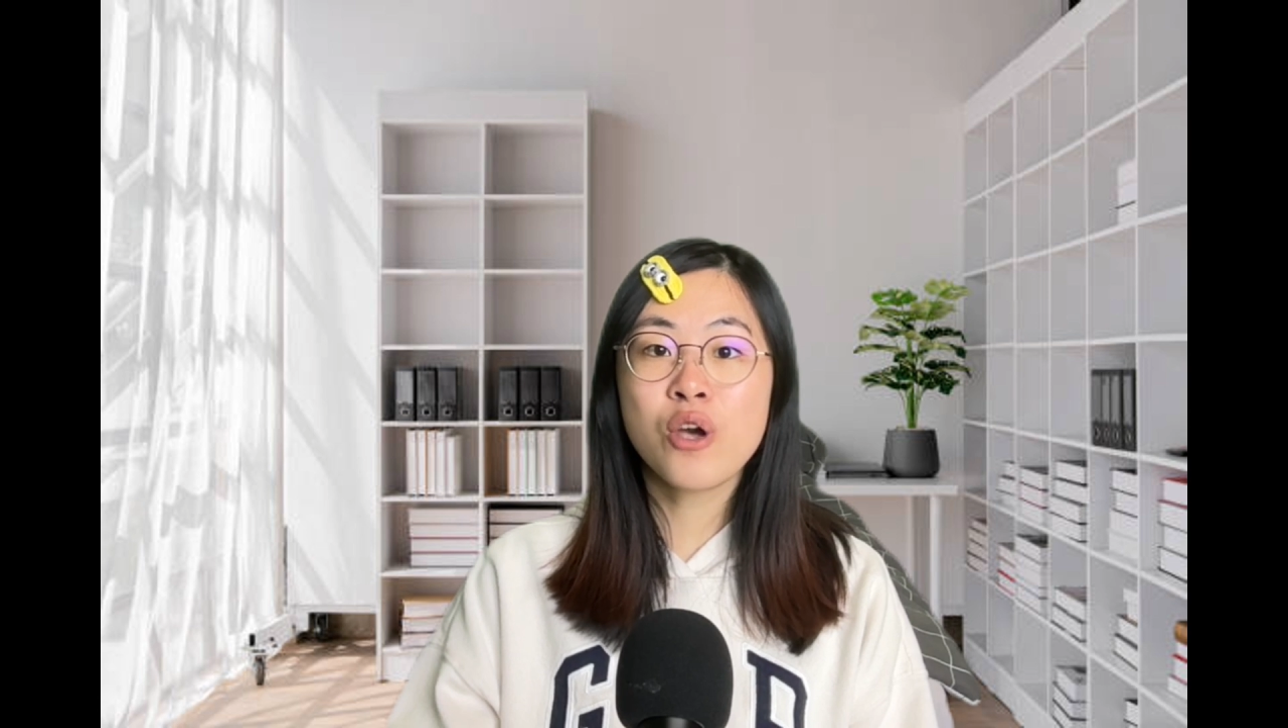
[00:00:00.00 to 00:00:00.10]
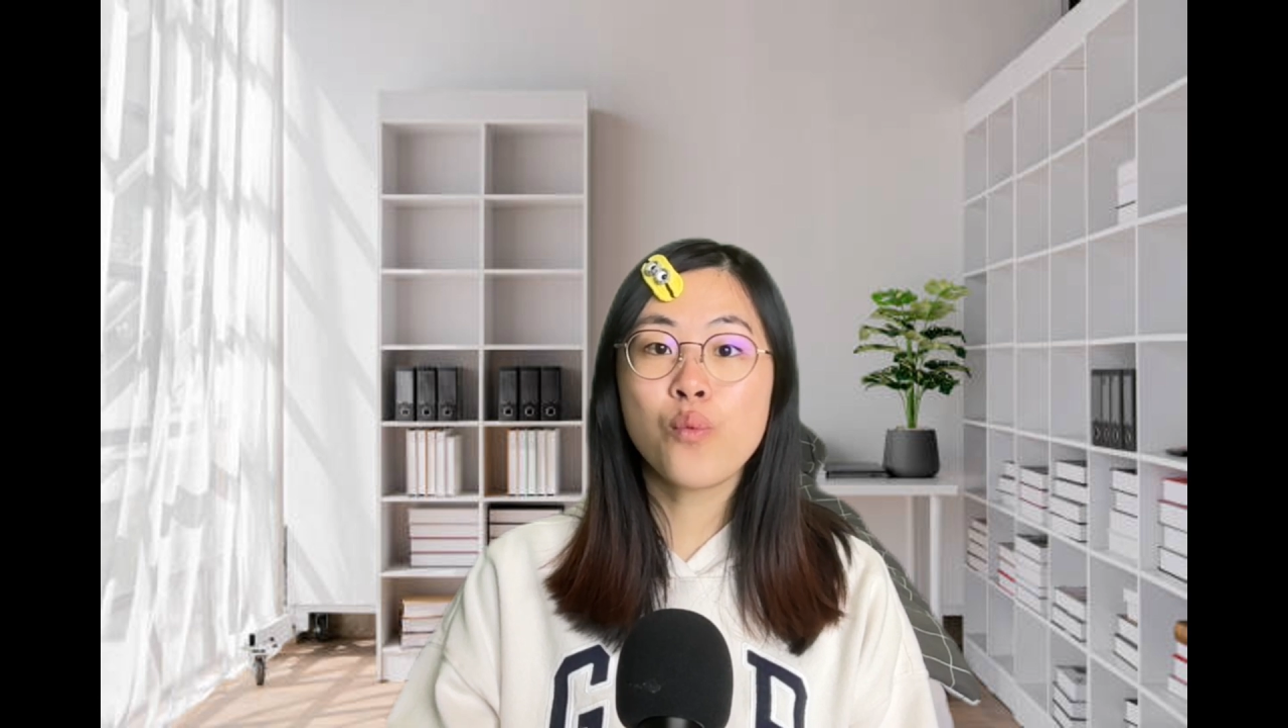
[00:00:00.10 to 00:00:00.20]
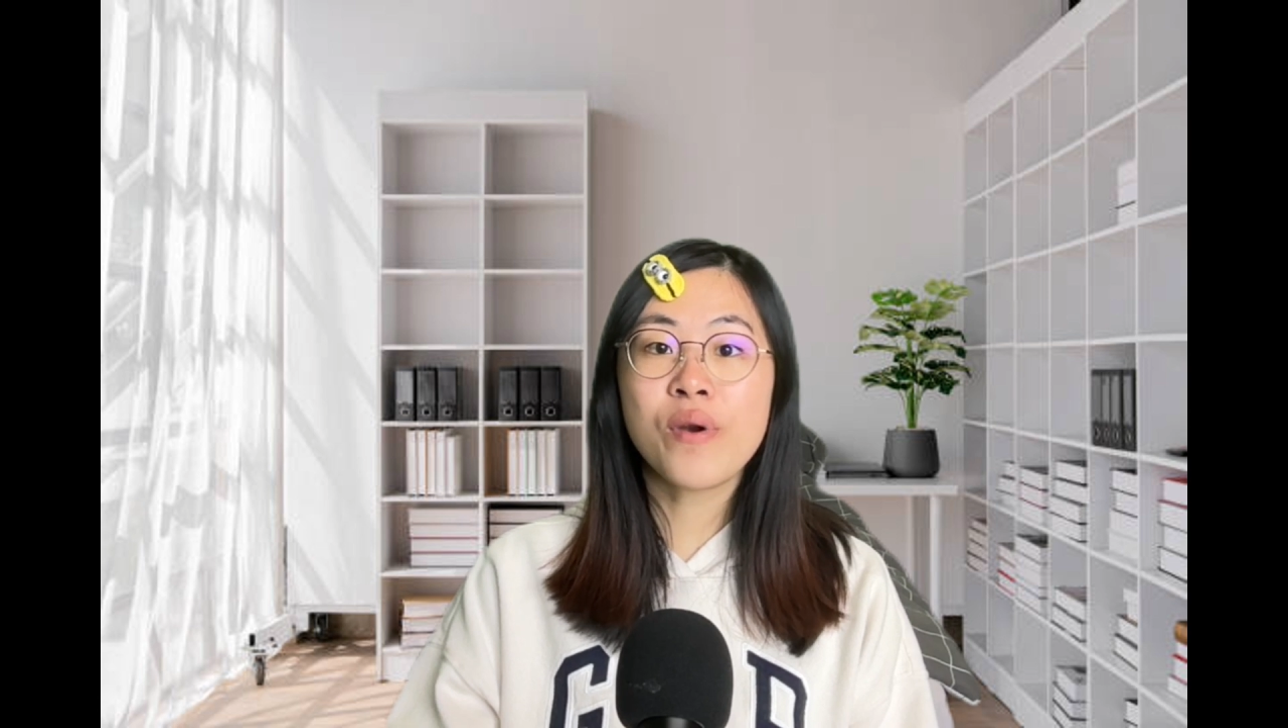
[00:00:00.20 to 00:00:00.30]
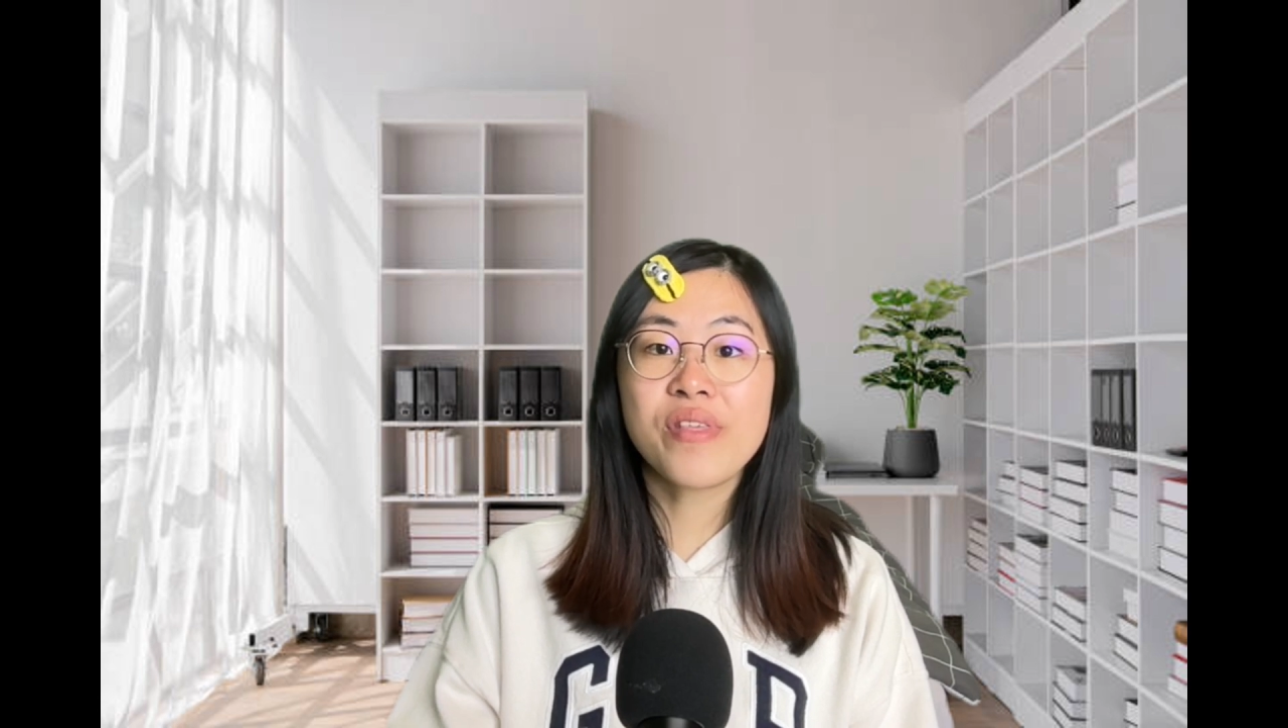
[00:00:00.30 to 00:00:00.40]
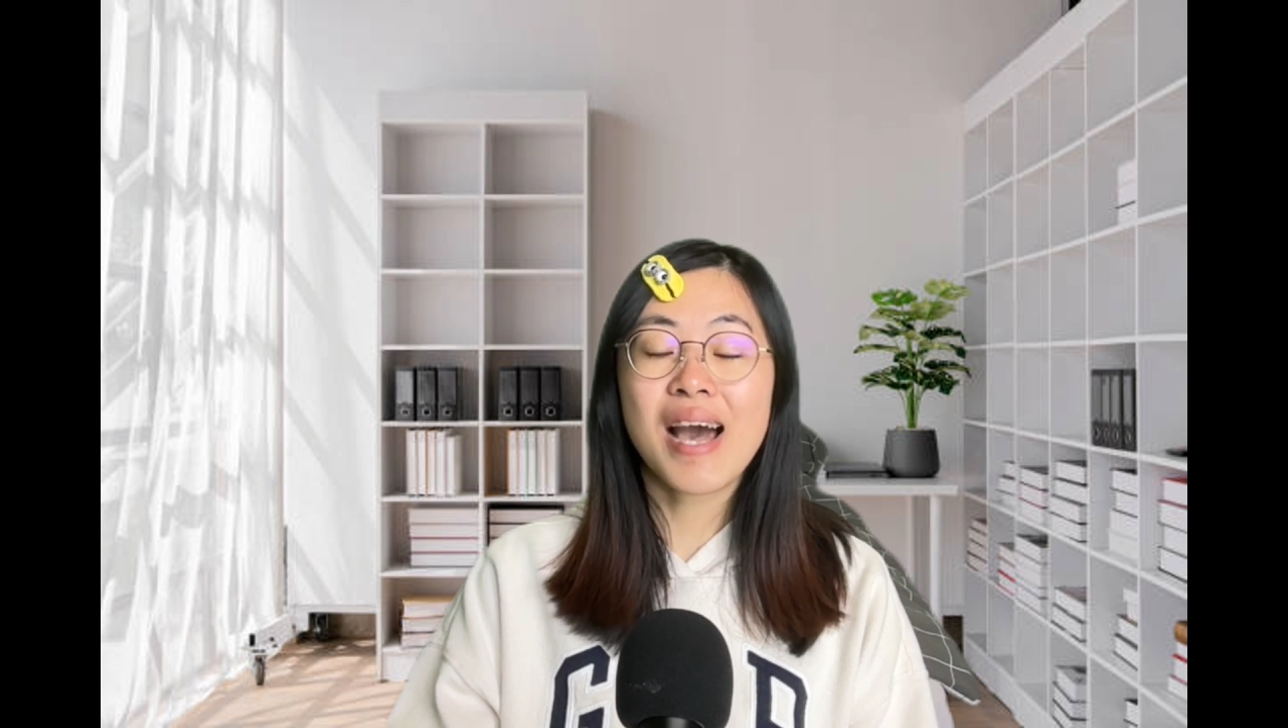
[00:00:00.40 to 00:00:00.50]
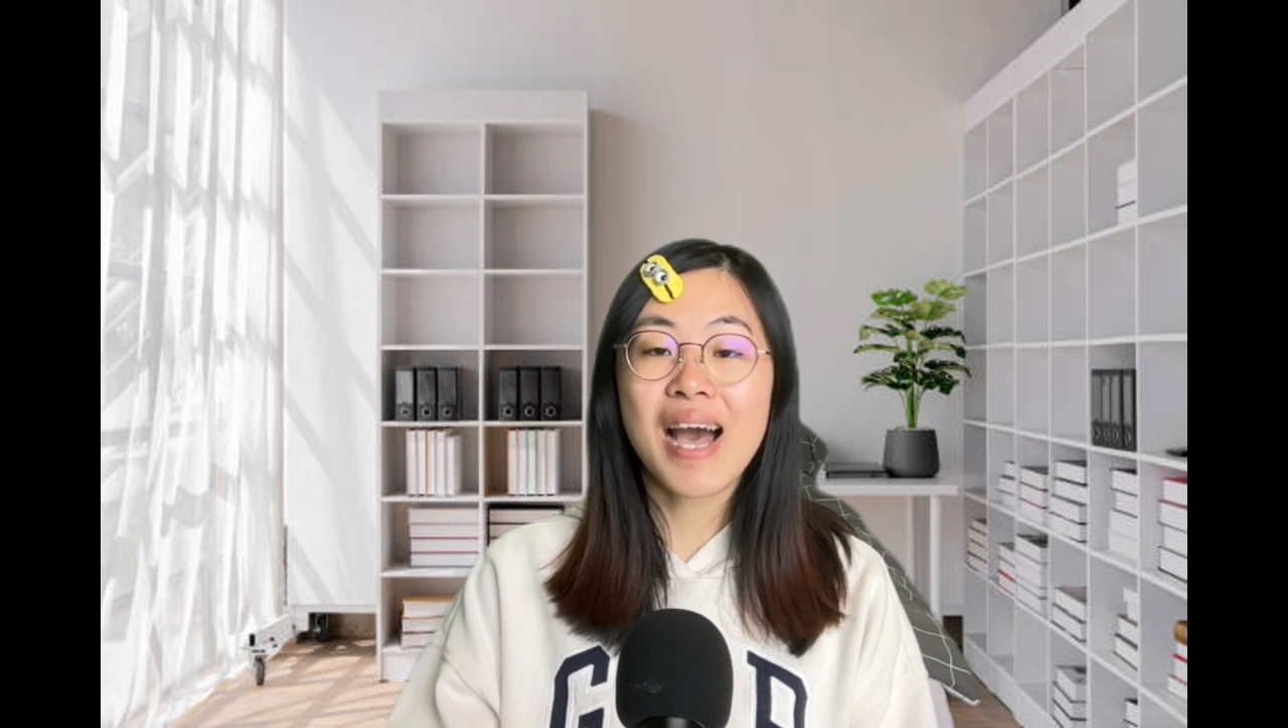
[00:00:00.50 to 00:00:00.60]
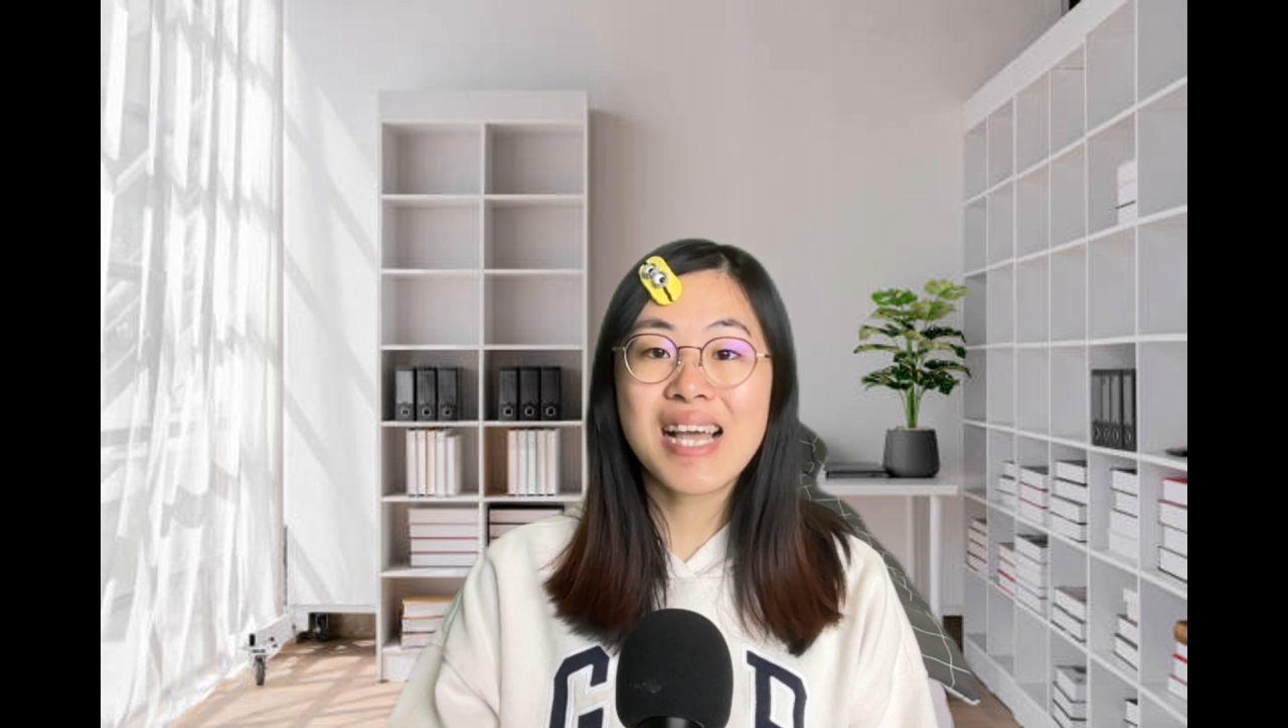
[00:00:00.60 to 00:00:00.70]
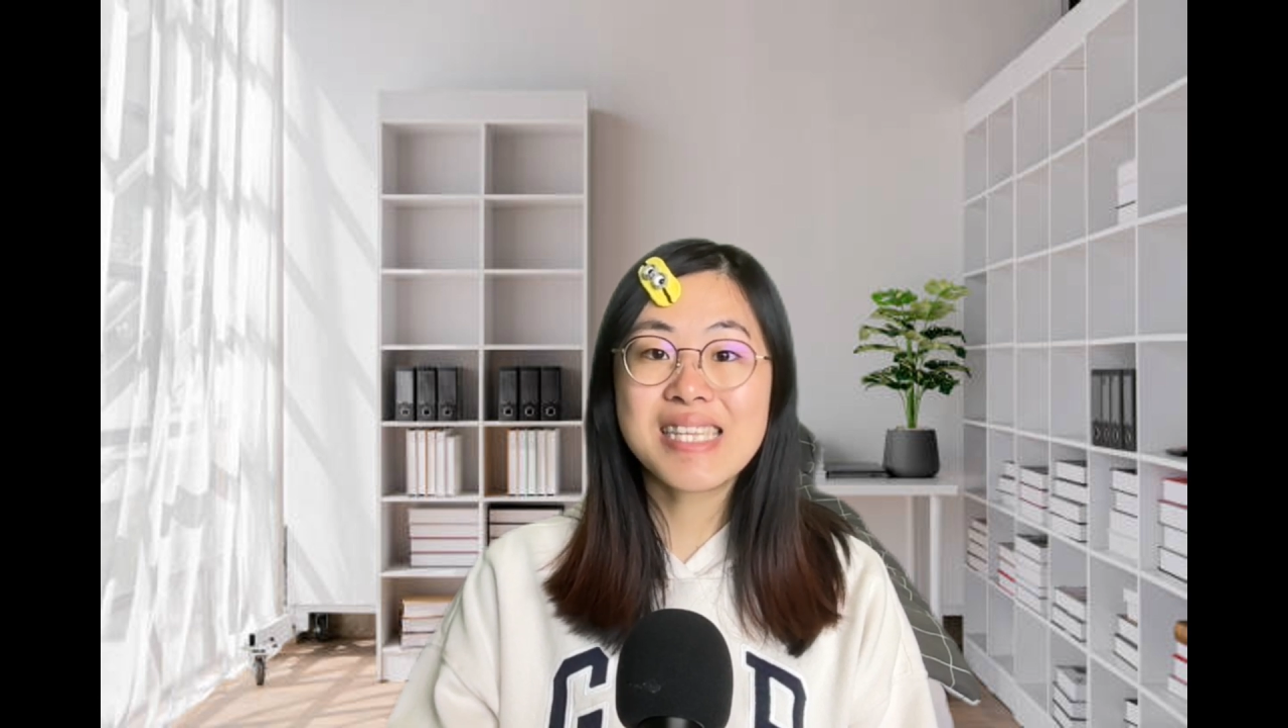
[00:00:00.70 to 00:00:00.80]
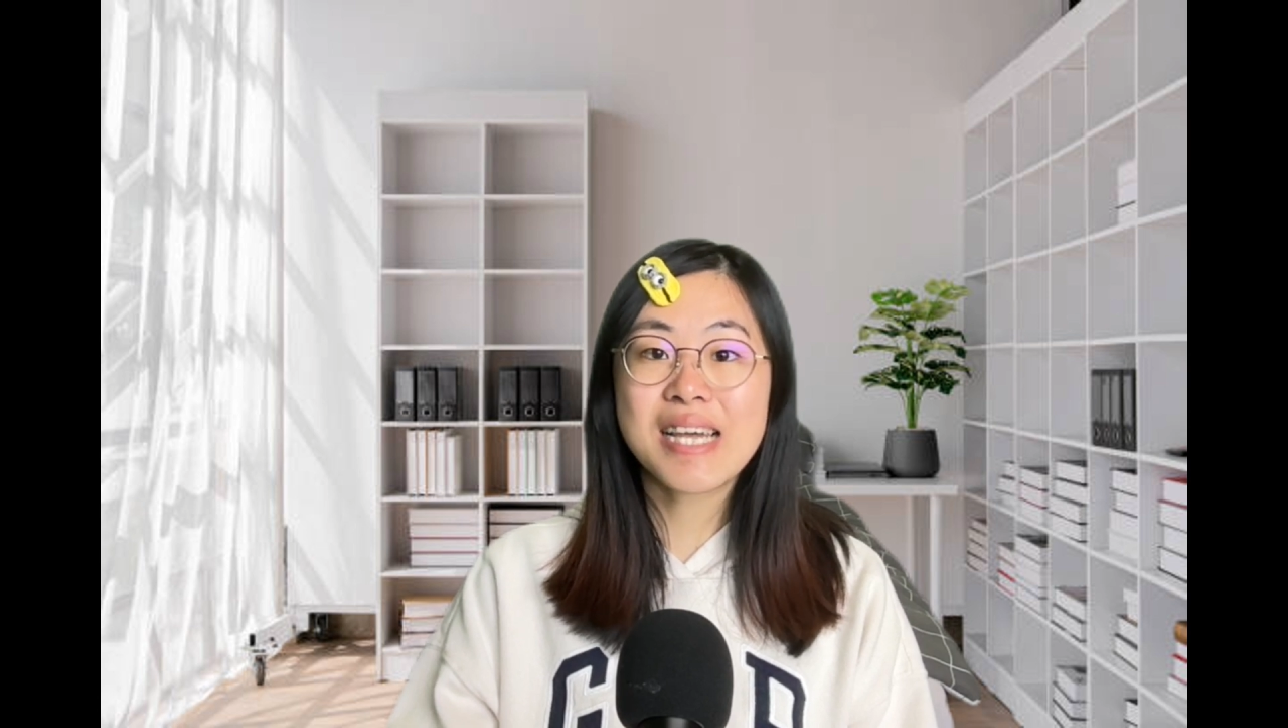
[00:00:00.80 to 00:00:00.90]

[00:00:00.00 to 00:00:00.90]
with high